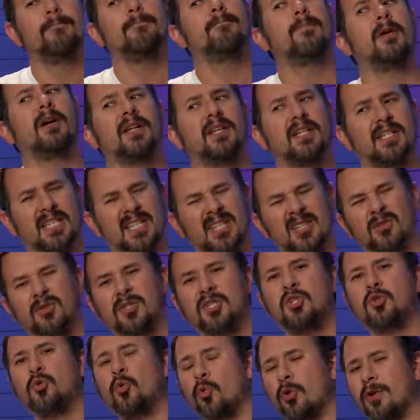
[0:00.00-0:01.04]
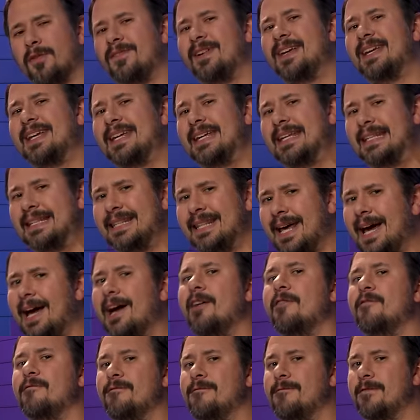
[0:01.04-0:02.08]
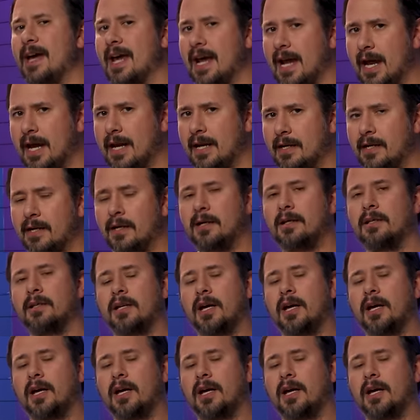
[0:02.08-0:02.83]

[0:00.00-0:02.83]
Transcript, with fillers: But it's still sort of in that vein.